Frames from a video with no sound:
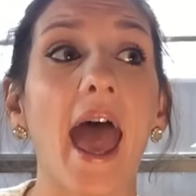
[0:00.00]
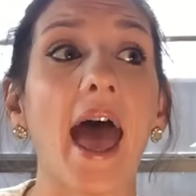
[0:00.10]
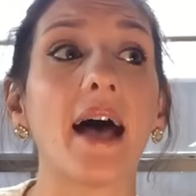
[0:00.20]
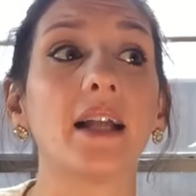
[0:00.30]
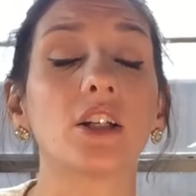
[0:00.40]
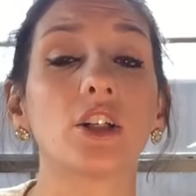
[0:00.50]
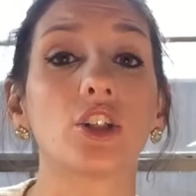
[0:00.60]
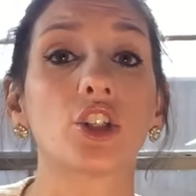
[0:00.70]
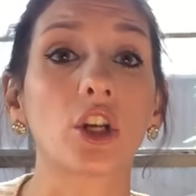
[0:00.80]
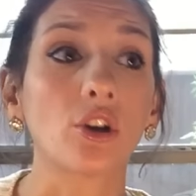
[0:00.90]
And
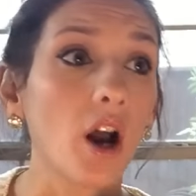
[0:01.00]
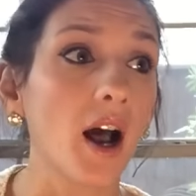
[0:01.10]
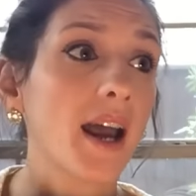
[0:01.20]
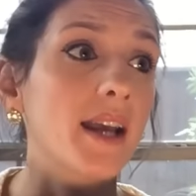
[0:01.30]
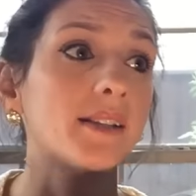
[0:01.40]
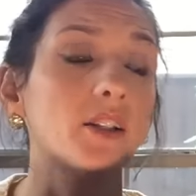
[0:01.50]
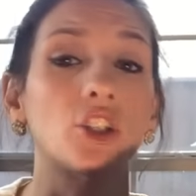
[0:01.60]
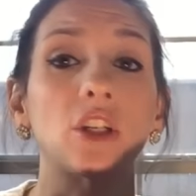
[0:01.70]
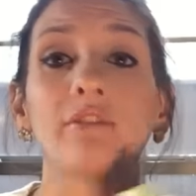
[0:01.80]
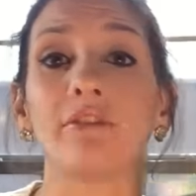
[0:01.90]
she cries,
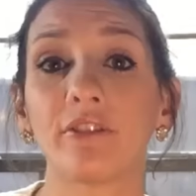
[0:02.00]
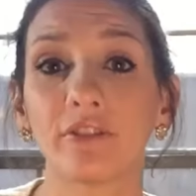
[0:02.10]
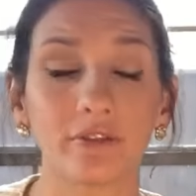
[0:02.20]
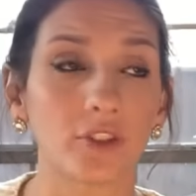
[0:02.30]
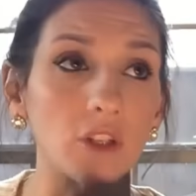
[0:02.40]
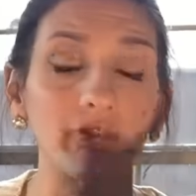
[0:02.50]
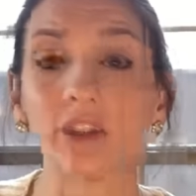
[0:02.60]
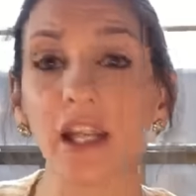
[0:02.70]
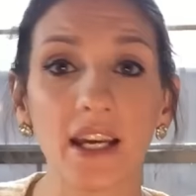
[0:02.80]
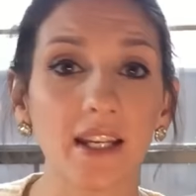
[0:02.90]
she She
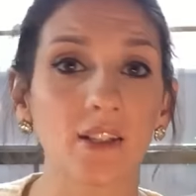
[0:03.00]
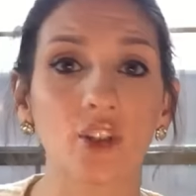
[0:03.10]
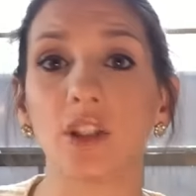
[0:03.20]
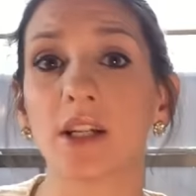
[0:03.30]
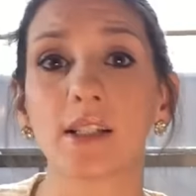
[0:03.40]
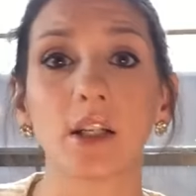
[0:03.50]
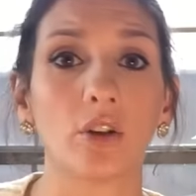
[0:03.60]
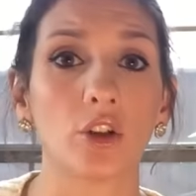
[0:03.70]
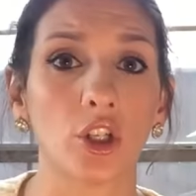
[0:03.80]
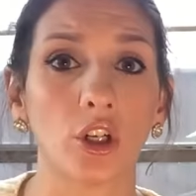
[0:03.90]
flees, she doesn't
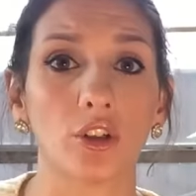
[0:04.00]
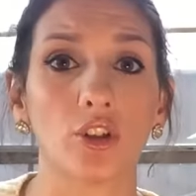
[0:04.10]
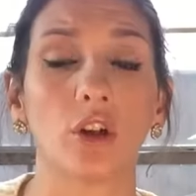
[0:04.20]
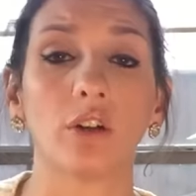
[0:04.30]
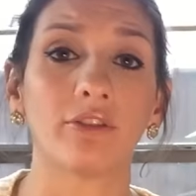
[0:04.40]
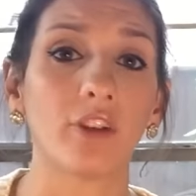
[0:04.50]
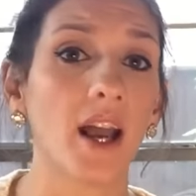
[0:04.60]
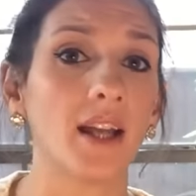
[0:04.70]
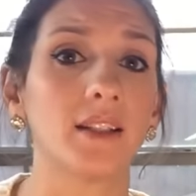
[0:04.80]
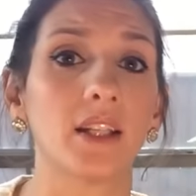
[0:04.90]
go to church, her
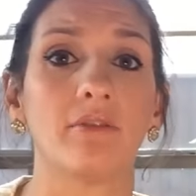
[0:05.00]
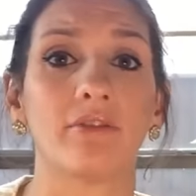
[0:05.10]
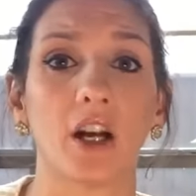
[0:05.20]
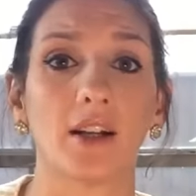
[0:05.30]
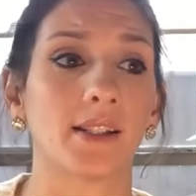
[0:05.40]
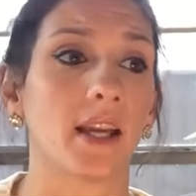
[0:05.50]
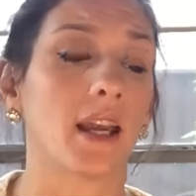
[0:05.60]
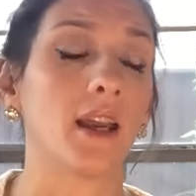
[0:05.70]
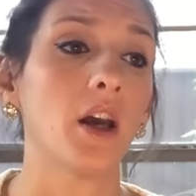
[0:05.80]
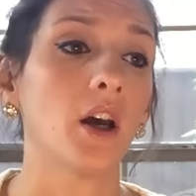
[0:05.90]
friend and
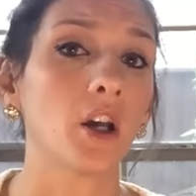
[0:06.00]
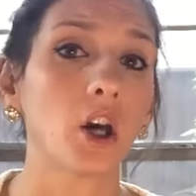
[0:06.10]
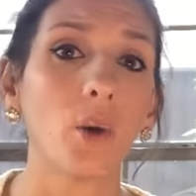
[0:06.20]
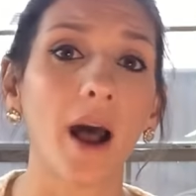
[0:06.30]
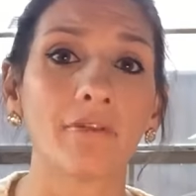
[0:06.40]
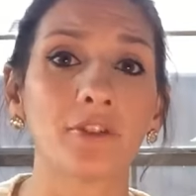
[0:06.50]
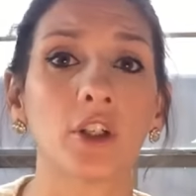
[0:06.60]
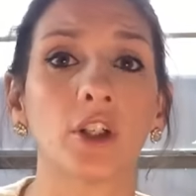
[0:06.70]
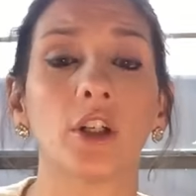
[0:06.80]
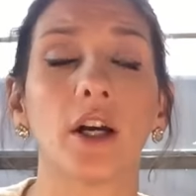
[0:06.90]
fiance go after
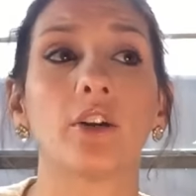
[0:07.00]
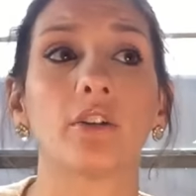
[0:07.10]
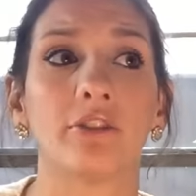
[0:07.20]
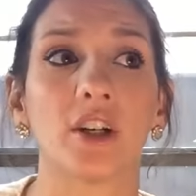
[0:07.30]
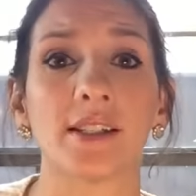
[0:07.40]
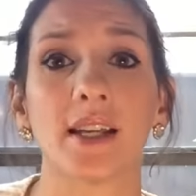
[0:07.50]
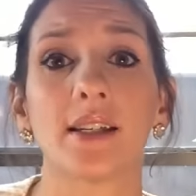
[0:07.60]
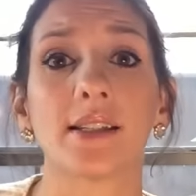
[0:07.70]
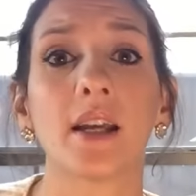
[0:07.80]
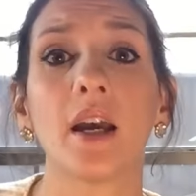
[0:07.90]
her, and her friend
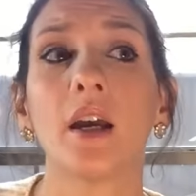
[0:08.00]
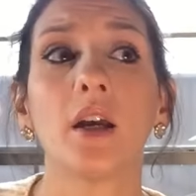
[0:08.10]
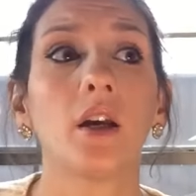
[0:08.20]
says,